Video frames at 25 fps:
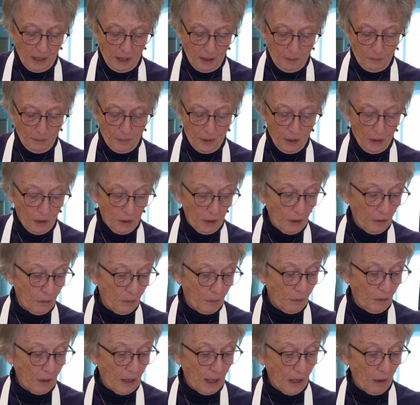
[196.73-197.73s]
milk and
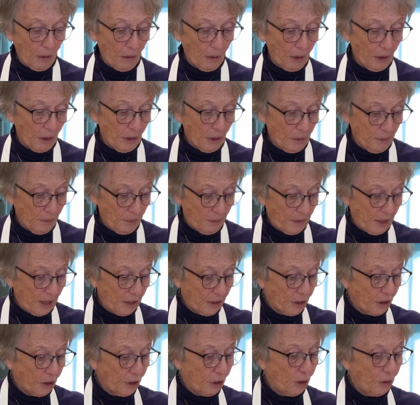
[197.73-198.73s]
flour,
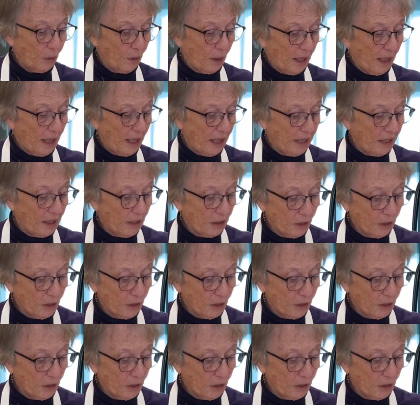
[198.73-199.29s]
it's 2 eggs.